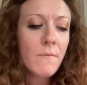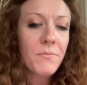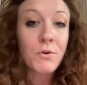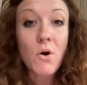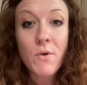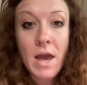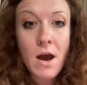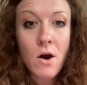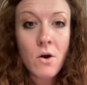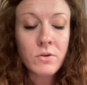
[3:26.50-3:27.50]
thrown
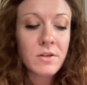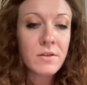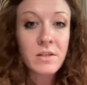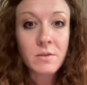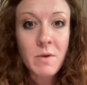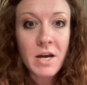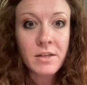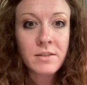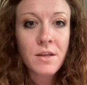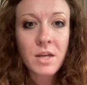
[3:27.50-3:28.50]
out,
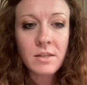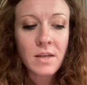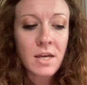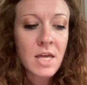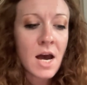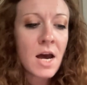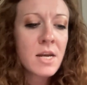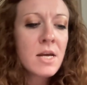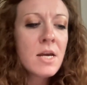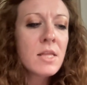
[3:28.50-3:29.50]
dismissed, things like that,
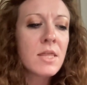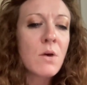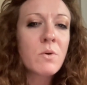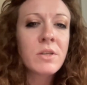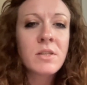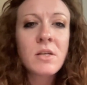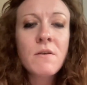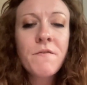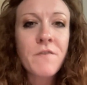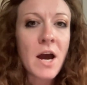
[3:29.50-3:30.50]
they will still
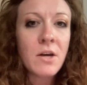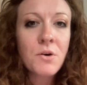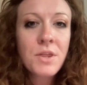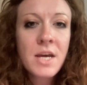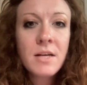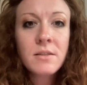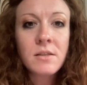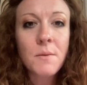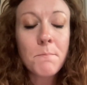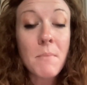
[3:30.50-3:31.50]
file things
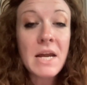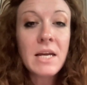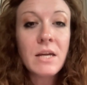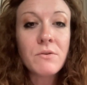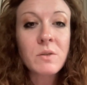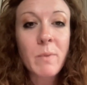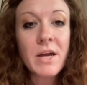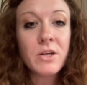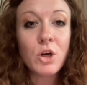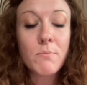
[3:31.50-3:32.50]
to make you
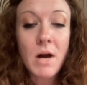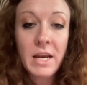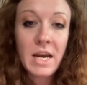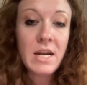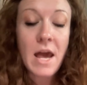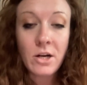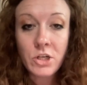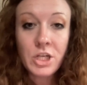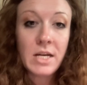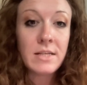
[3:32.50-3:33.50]
spend your money and
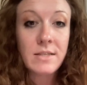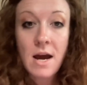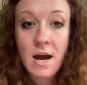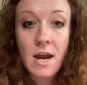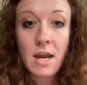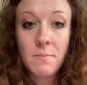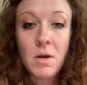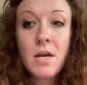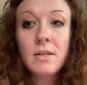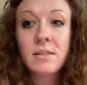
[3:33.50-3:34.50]
energy and time
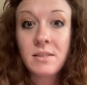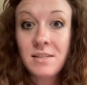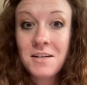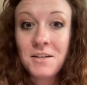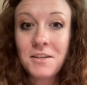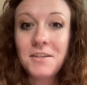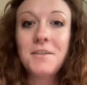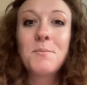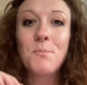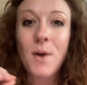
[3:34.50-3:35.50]
still
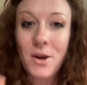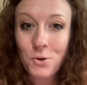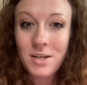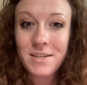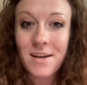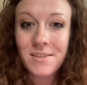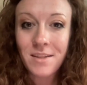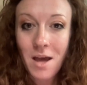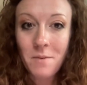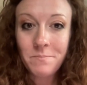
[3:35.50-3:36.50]
prioritizing
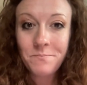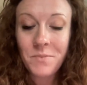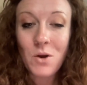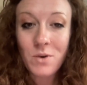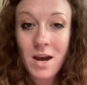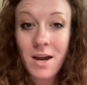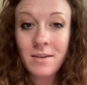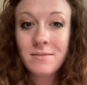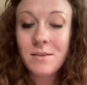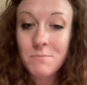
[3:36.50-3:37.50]
them. Okay,
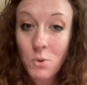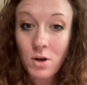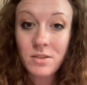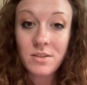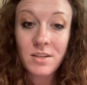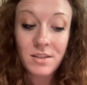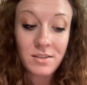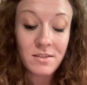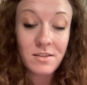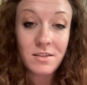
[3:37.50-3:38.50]
it's important
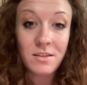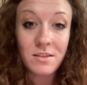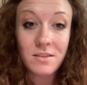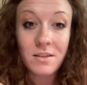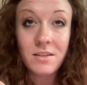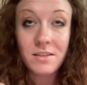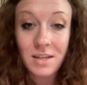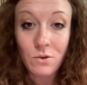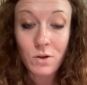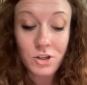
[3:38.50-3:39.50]
to
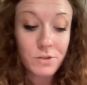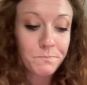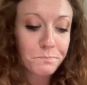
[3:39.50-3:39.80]
distinguish.